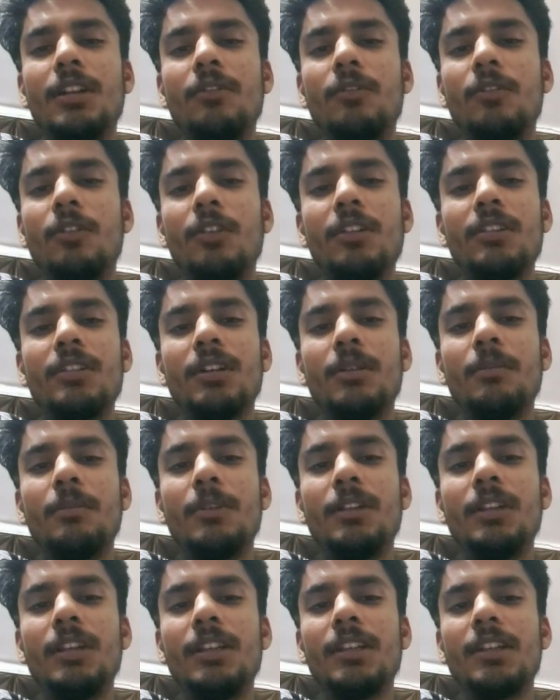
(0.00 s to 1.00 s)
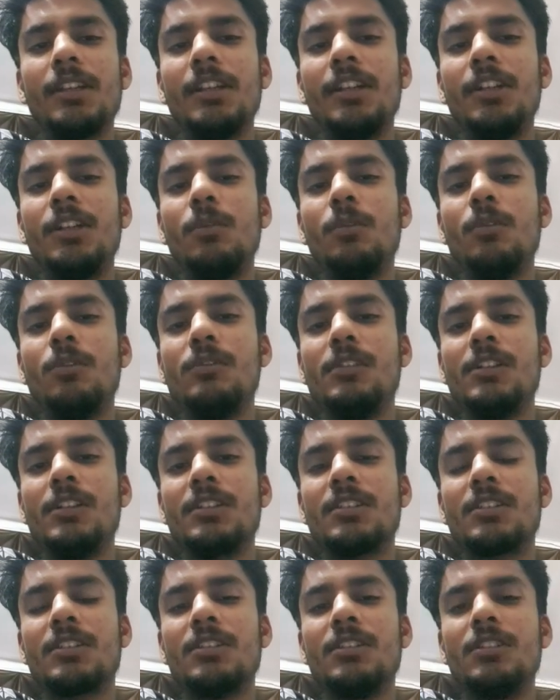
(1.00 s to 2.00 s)
For example, like
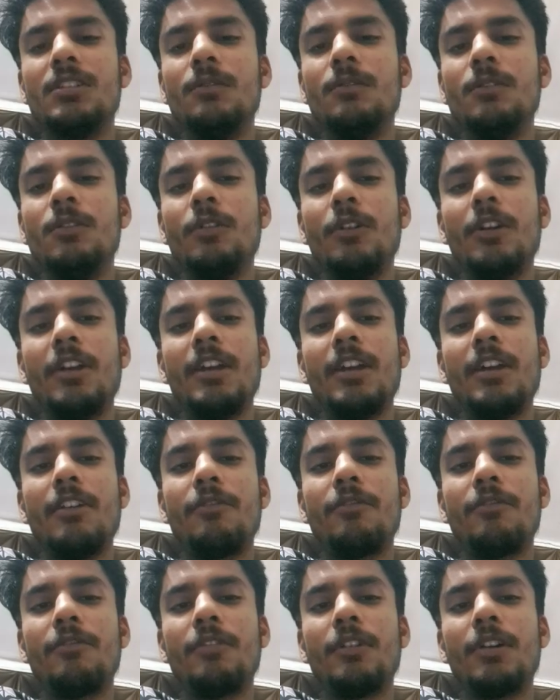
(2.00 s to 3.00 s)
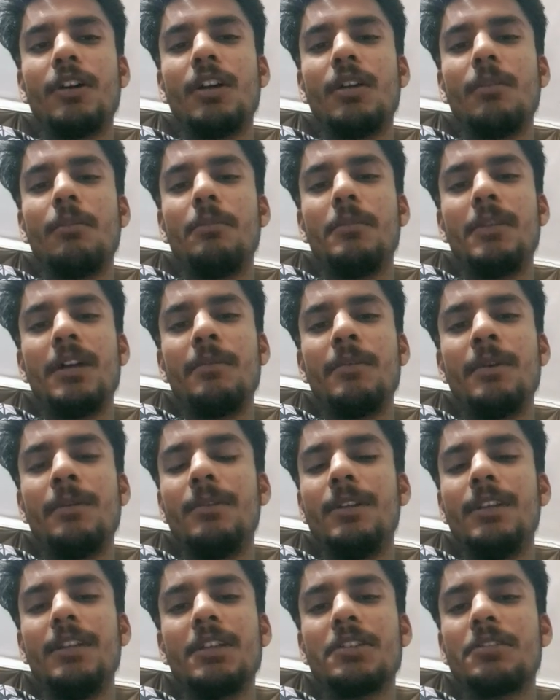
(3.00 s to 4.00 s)
AWS WAF, Web
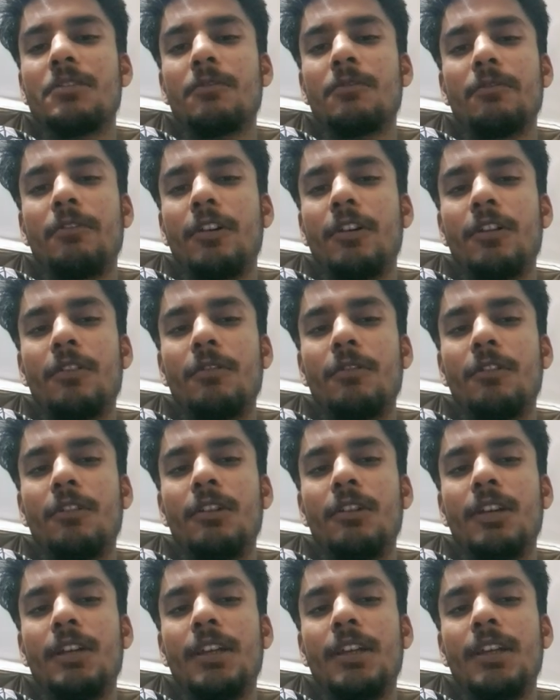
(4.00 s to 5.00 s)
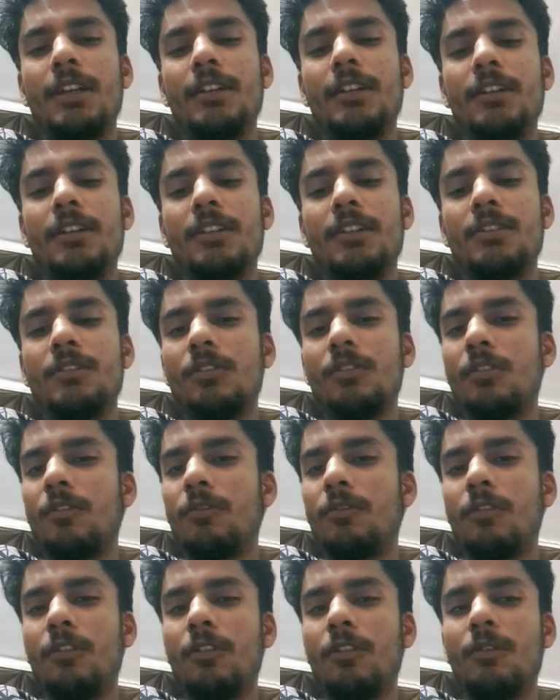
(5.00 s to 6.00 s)
Application Firewall, and Azure
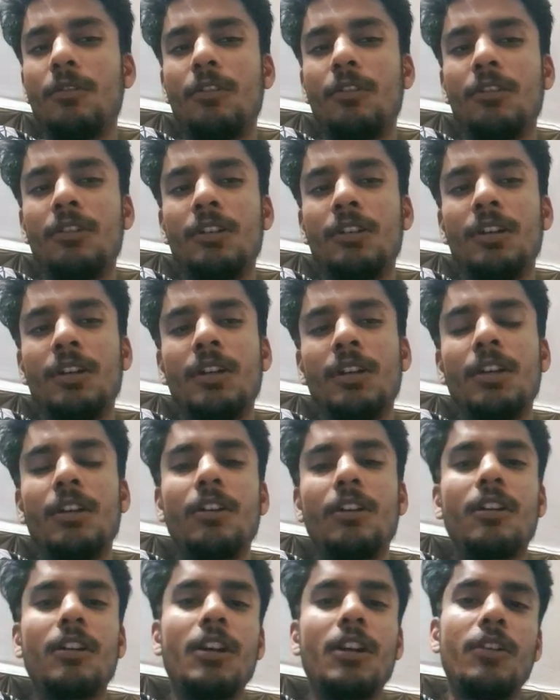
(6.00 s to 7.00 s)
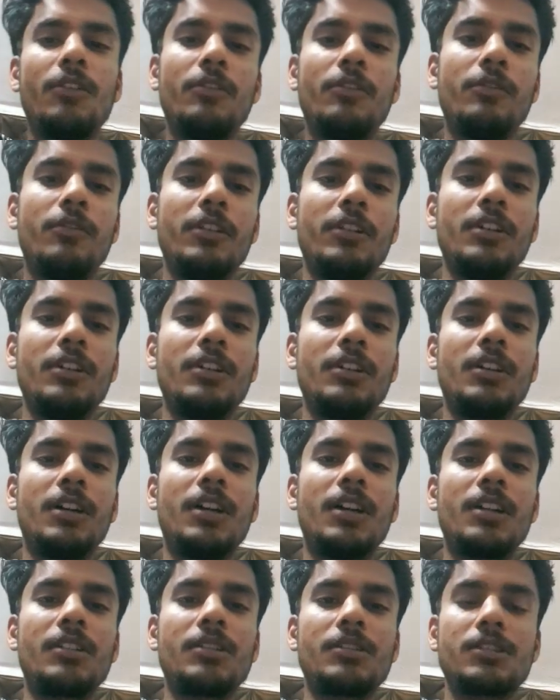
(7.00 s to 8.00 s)
Firewall, Cloudflare
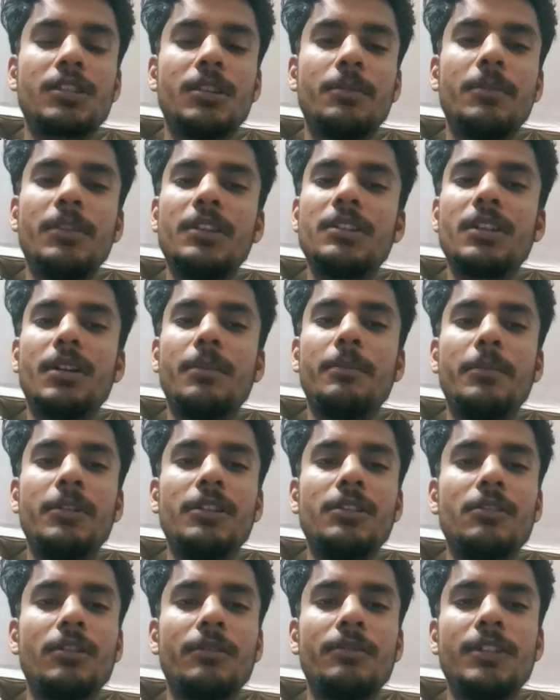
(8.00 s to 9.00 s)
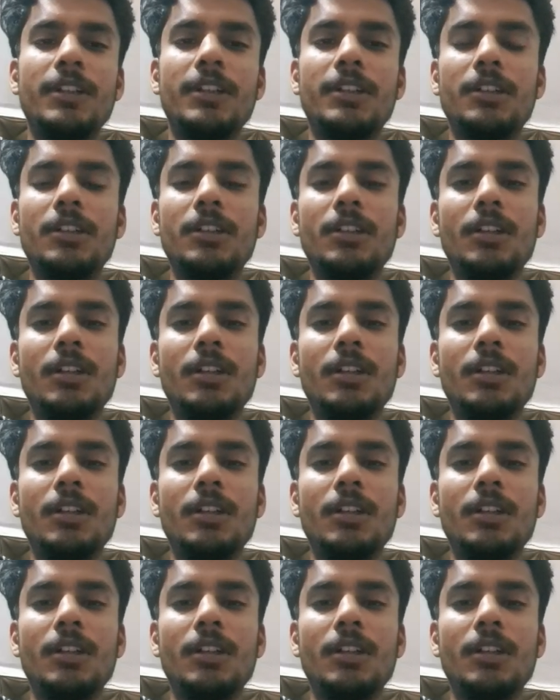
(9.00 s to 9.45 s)
are some examples of that.